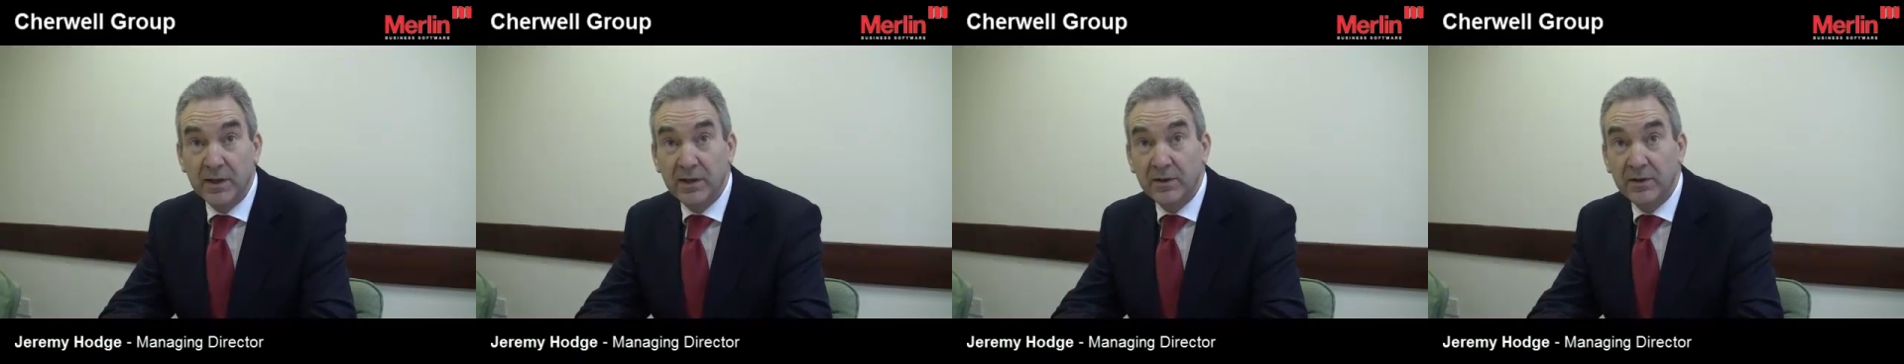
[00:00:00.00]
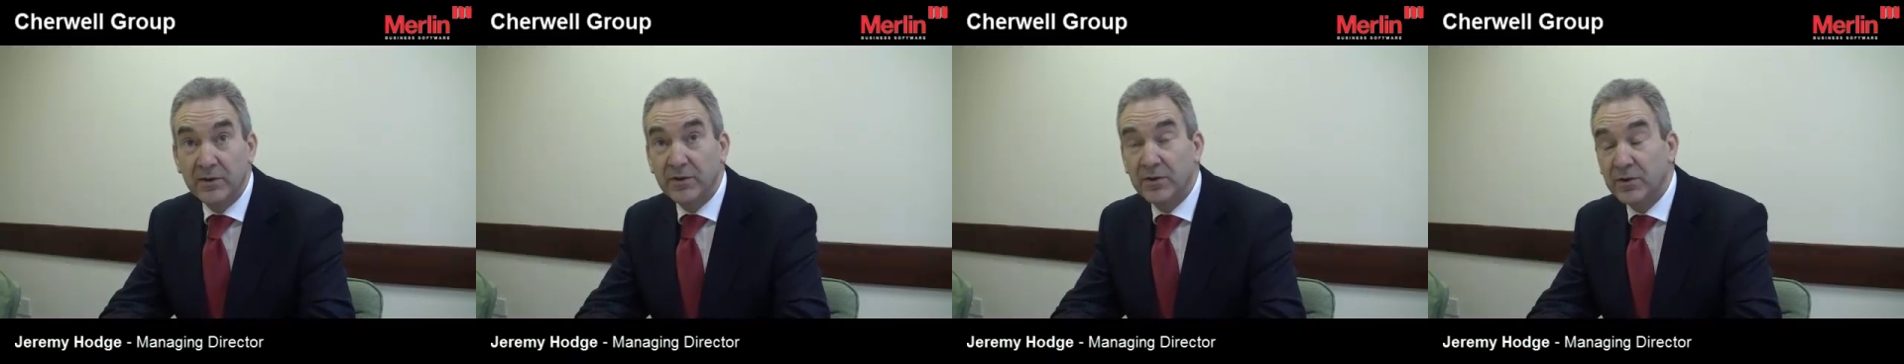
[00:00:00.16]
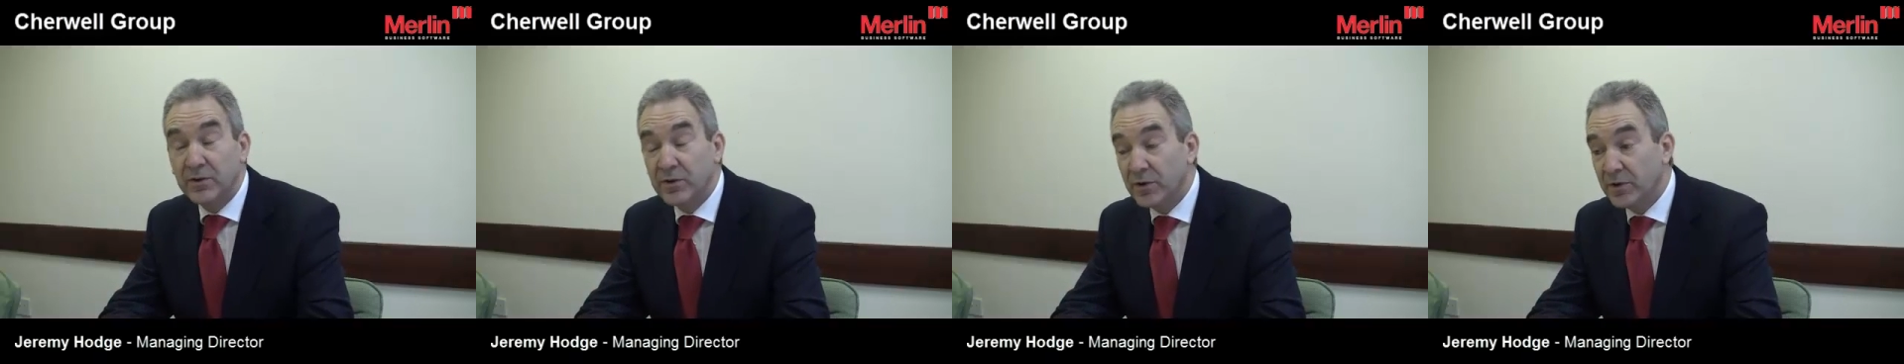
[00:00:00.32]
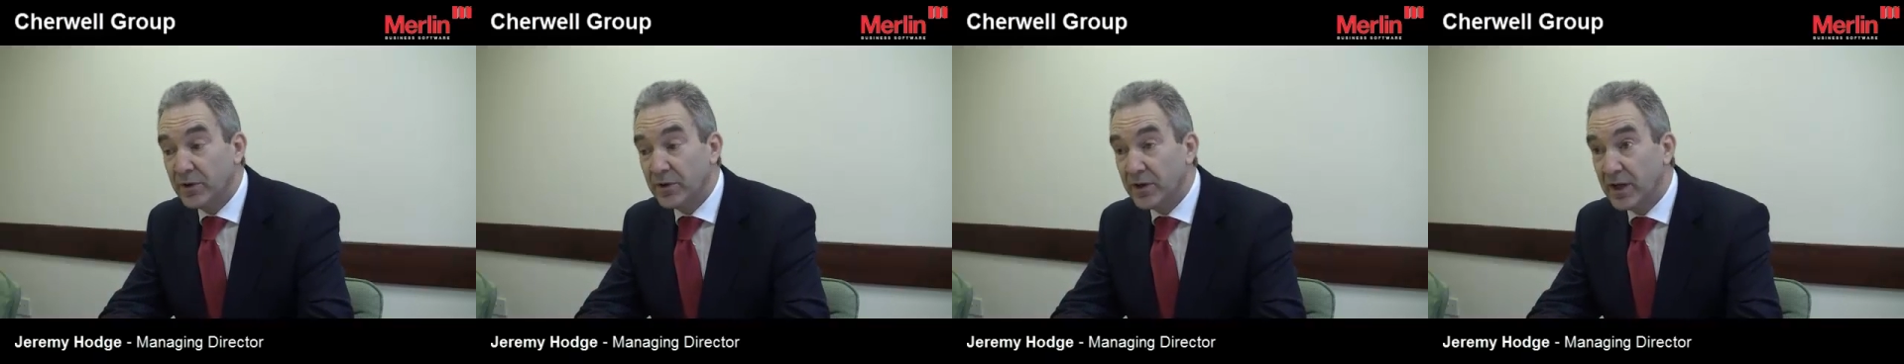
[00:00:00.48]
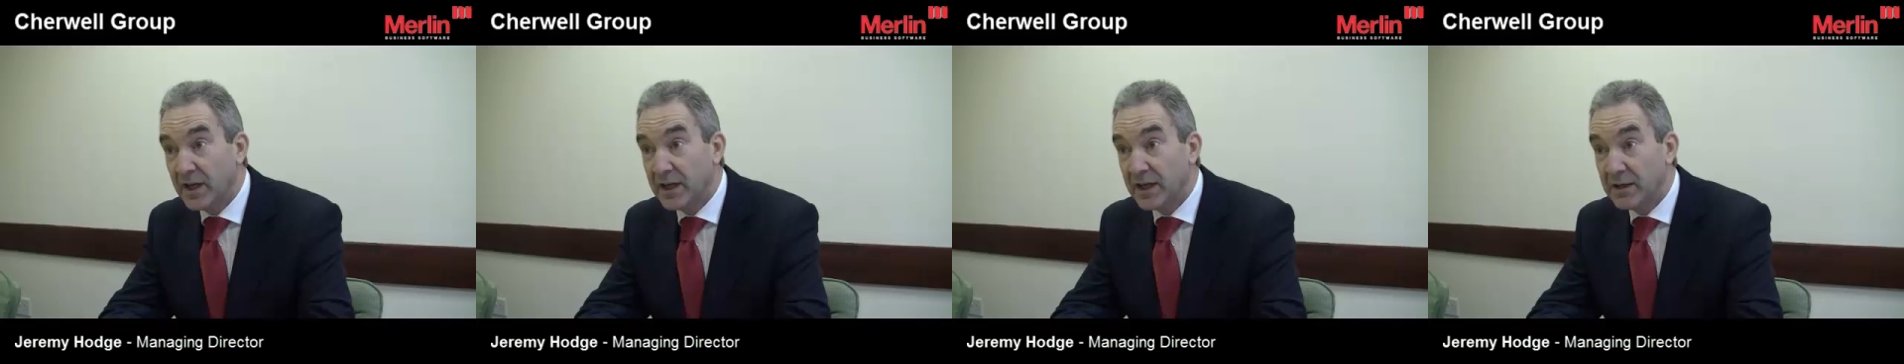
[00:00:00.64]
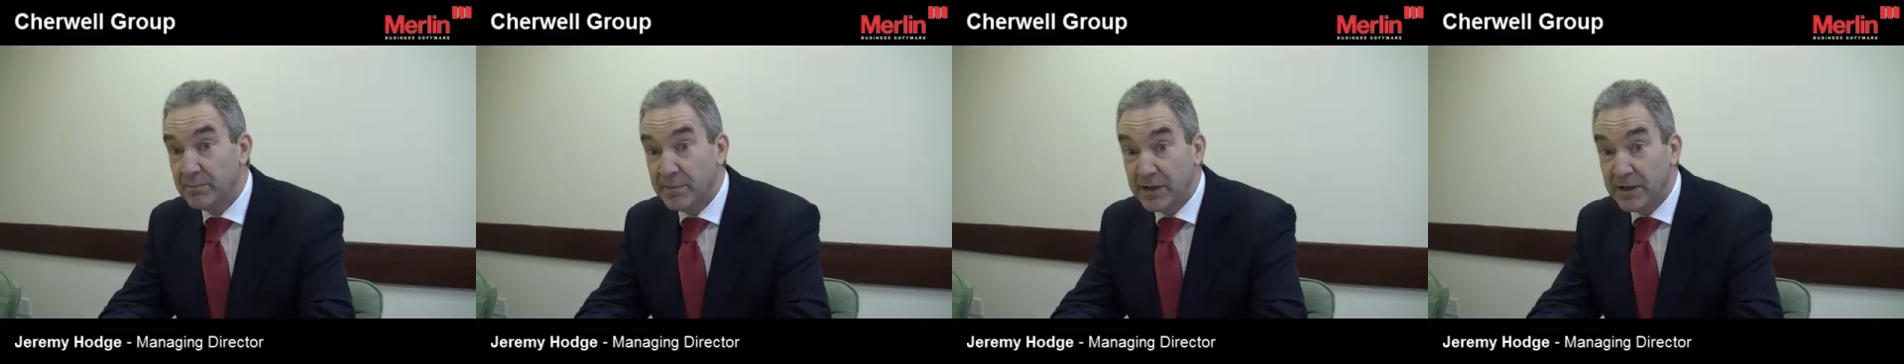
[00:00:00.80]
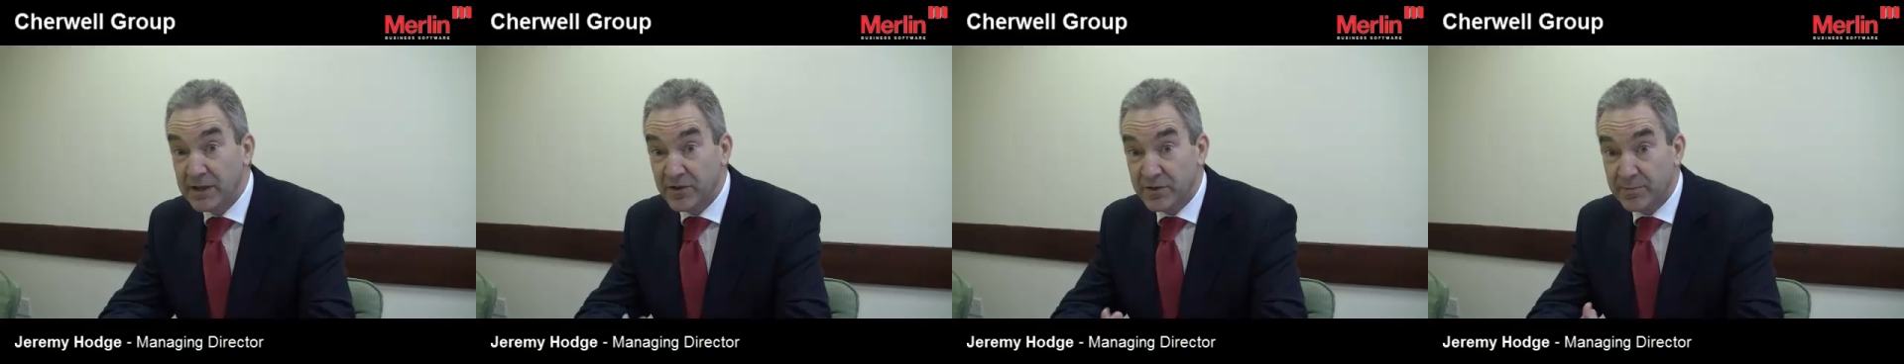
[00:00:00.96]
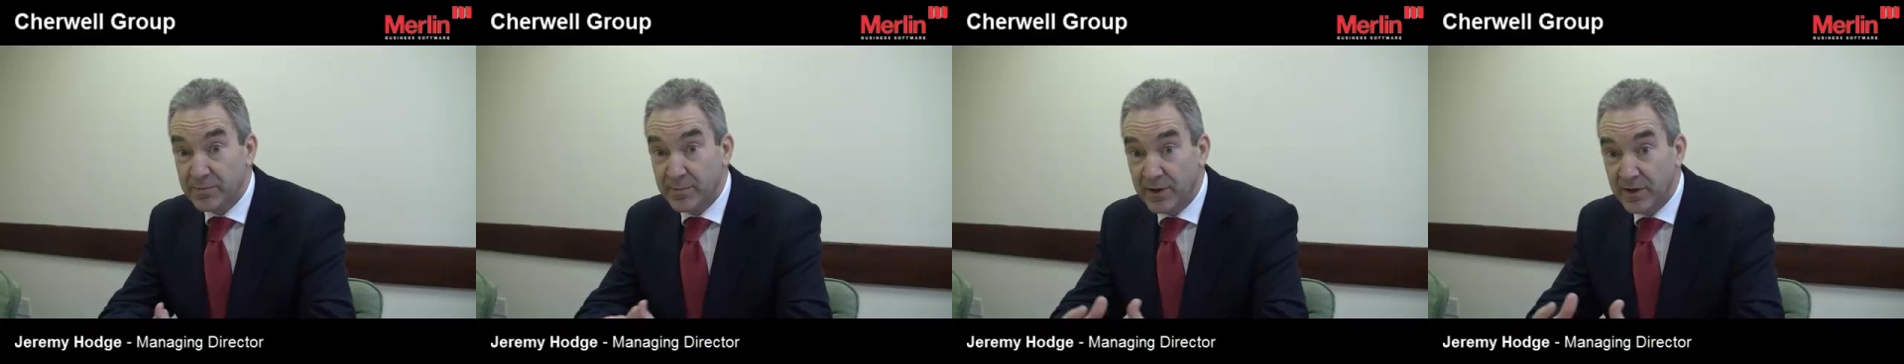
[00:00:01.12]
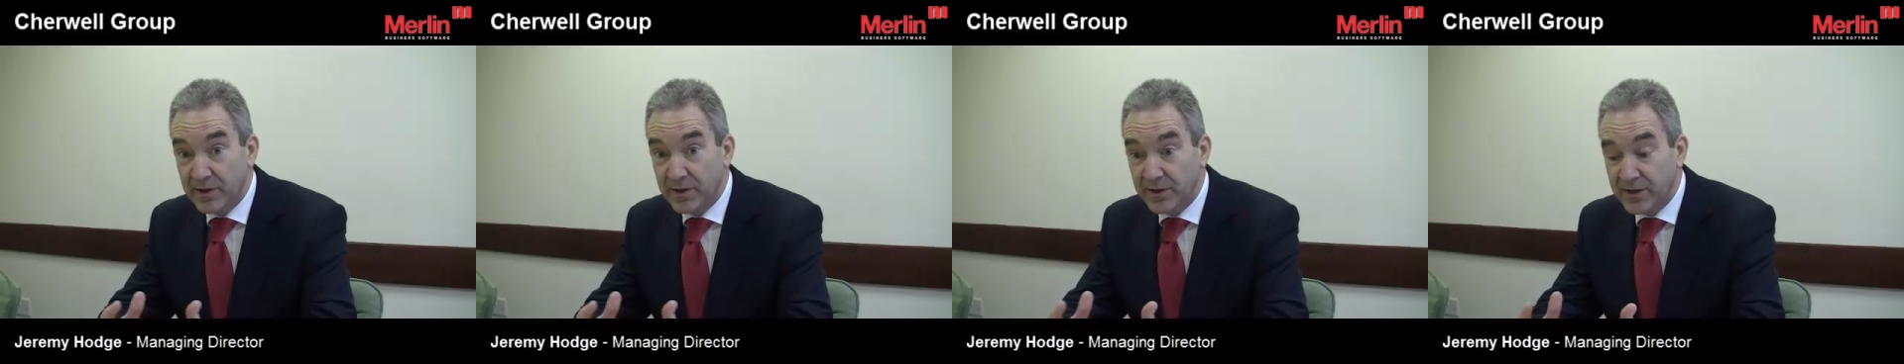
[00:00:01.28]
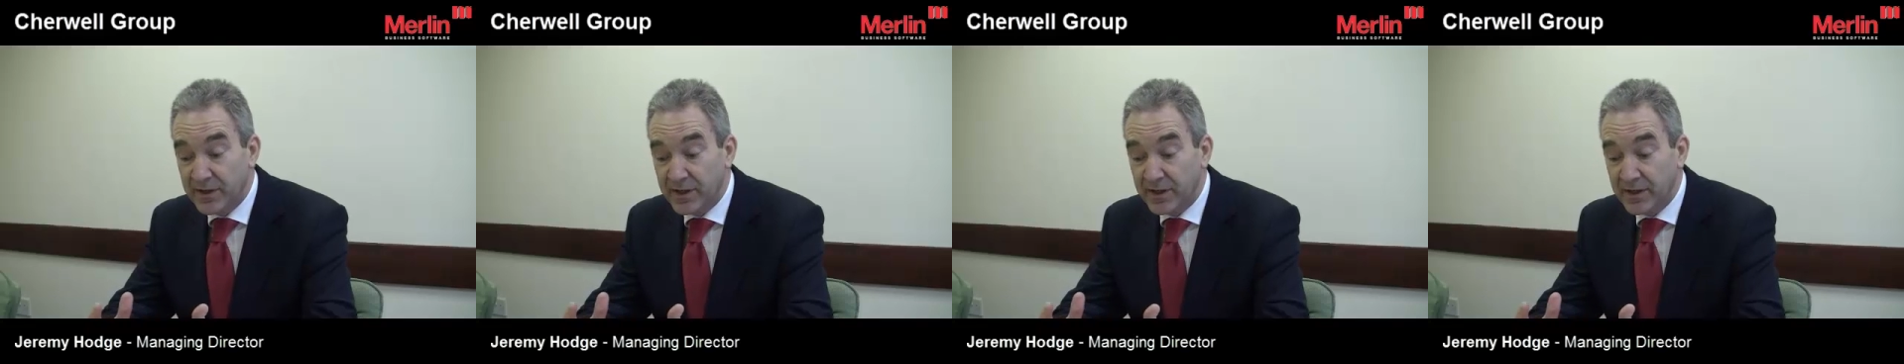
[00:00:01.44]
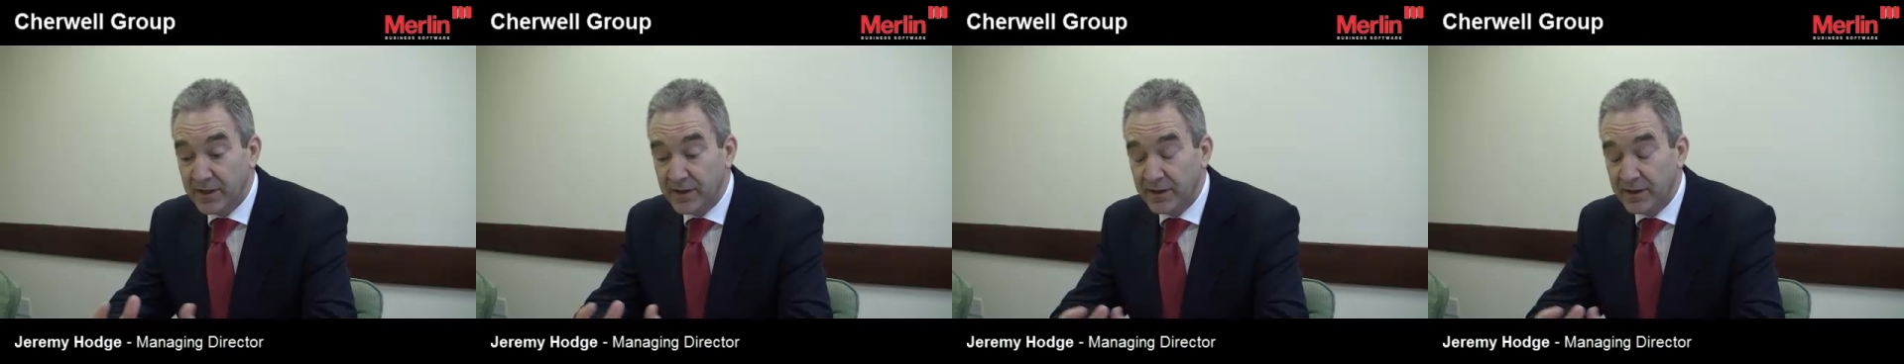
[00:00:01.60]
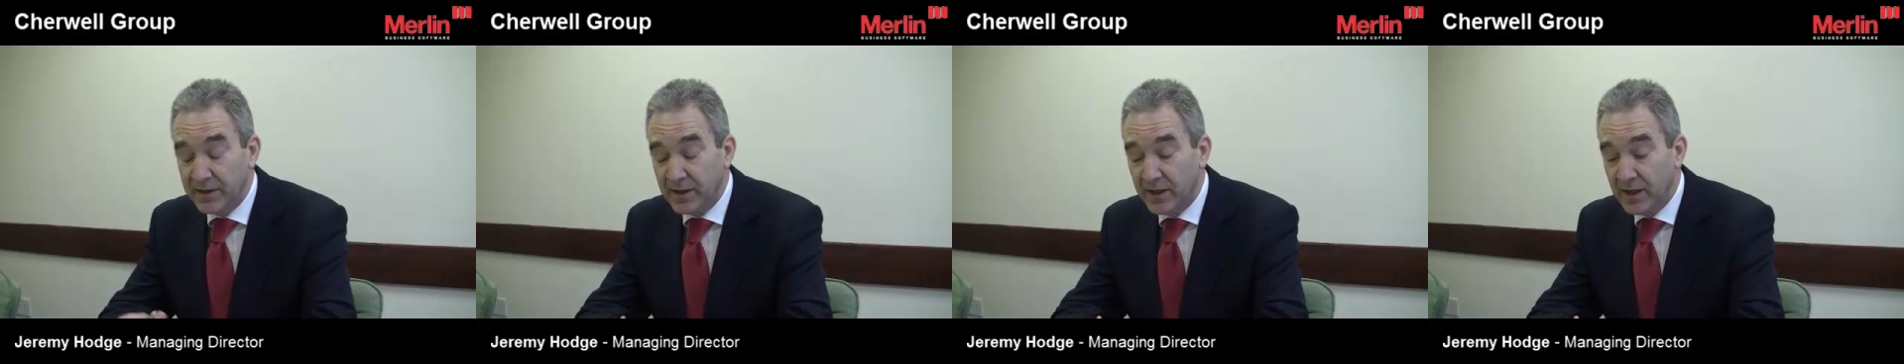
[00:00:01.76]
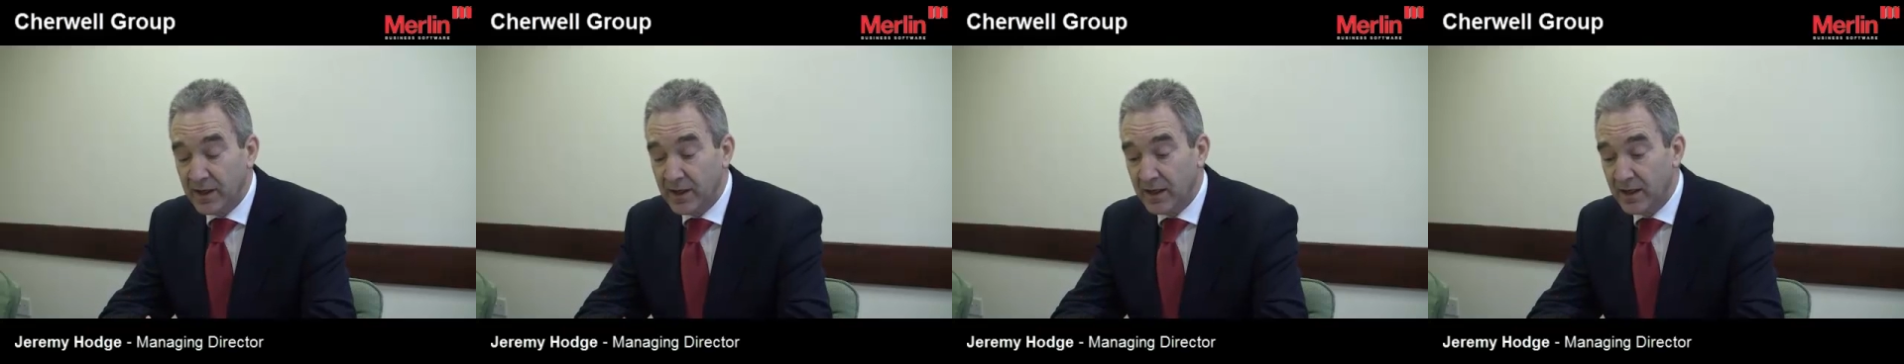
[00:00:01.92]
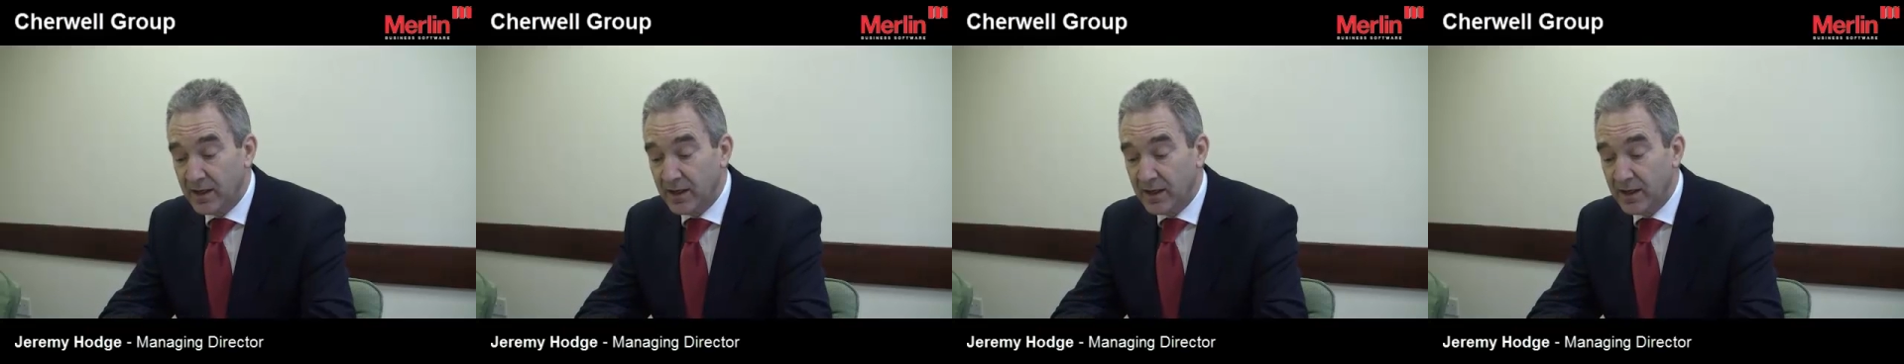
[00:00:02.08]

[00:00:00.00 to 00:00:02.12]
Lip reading: undertook a benchmarking